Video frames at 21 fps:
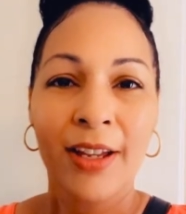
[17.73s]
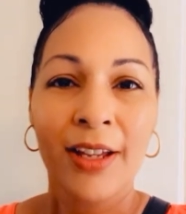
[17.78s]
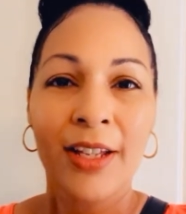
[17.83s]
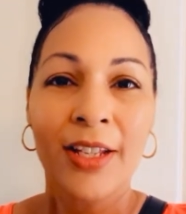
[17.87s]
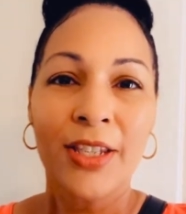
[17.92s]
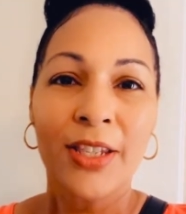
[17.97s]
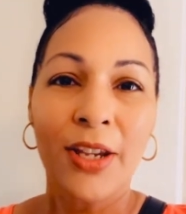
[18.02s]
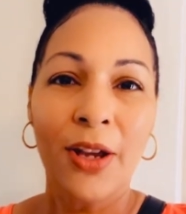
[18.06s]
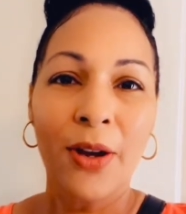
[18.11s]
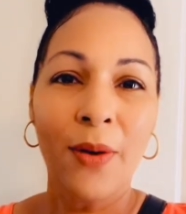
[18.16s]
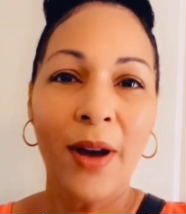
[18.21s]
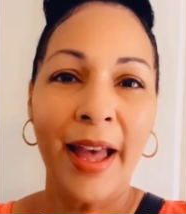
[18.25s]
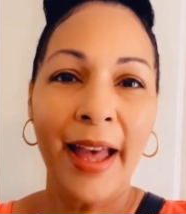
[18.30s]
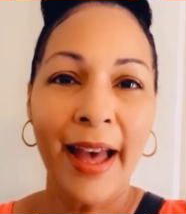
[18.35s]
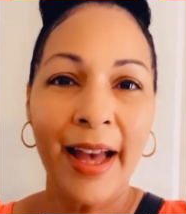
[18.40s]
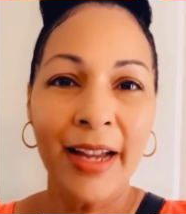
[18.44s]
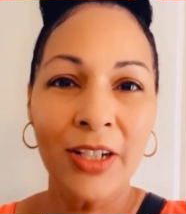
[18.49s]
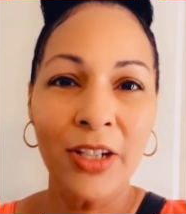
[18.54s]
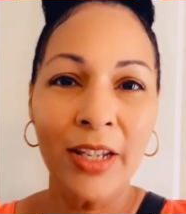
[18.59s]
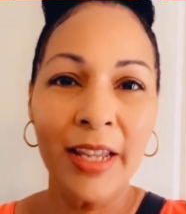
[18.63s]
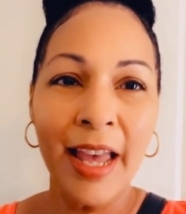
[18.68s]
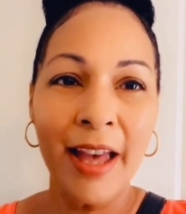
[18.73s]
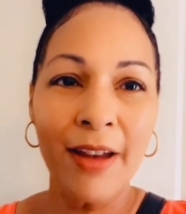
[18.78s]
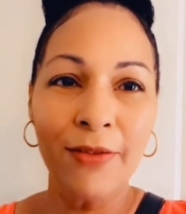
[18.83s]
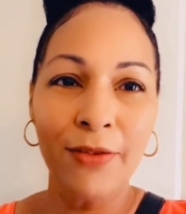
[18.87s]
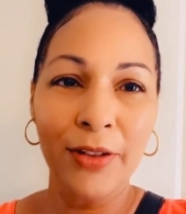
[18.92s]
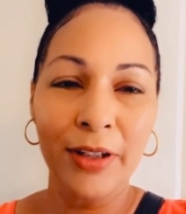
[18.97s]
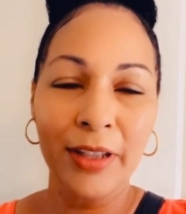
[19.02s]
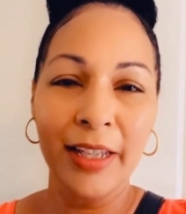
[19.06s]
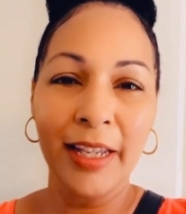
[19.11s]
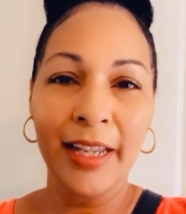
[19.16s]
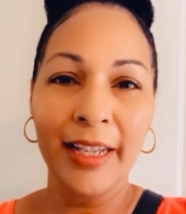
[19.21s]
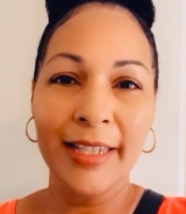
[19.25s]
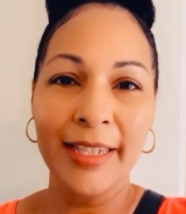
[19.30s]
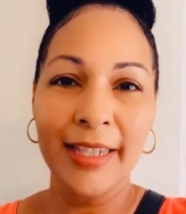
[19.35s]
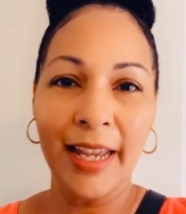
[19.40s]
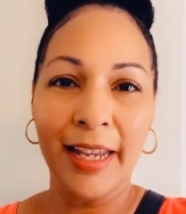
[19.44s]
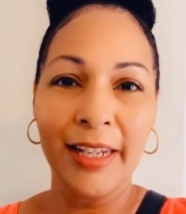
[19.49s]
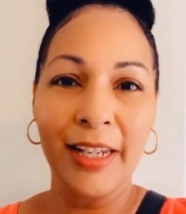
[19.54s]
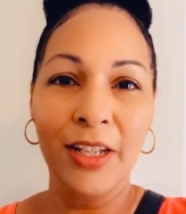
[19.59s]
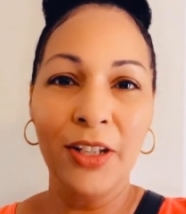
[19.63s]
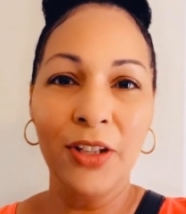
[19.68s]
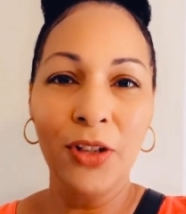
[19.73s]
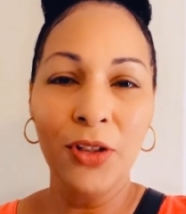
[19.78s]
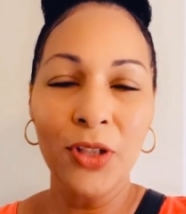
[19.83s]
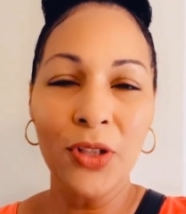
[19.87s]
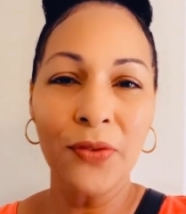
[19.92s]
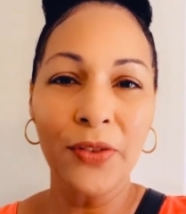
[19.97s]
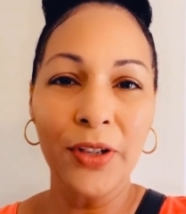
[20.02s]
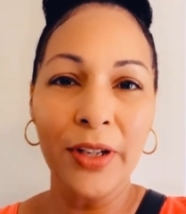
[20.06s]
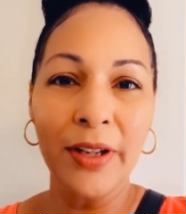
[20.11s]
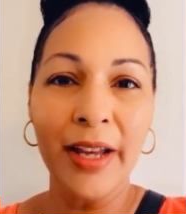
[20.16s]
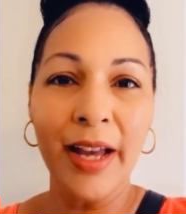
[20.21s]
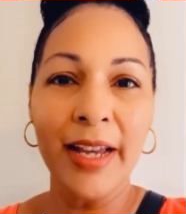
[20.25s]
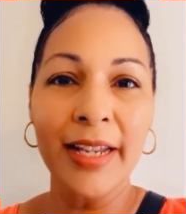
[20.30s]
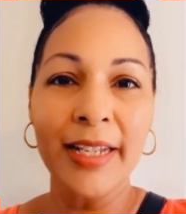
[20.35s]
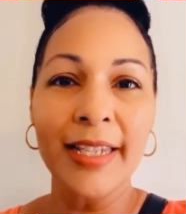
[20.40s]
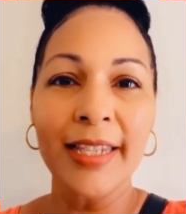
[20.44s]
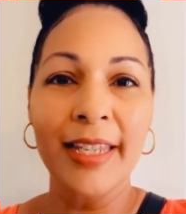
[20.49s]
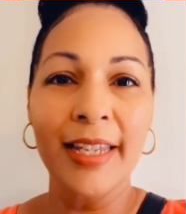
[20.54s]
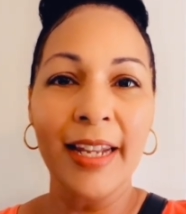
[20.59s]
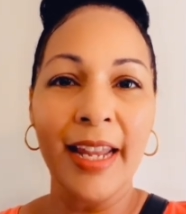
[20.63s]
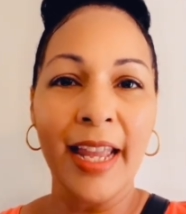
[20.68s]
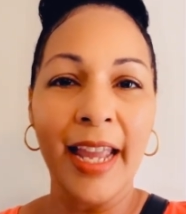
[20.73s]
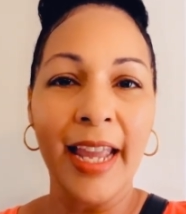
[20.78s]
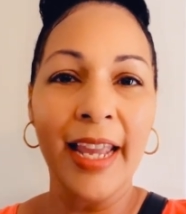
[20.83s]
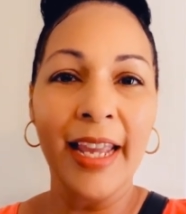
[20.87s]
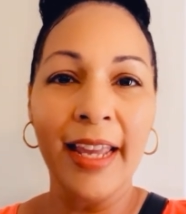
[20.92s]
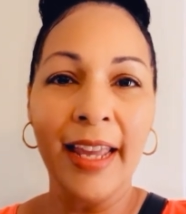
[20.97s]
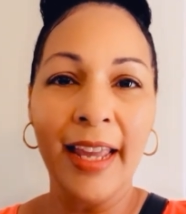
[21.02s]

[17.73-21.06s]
So I actually have really exciting news for you guys today,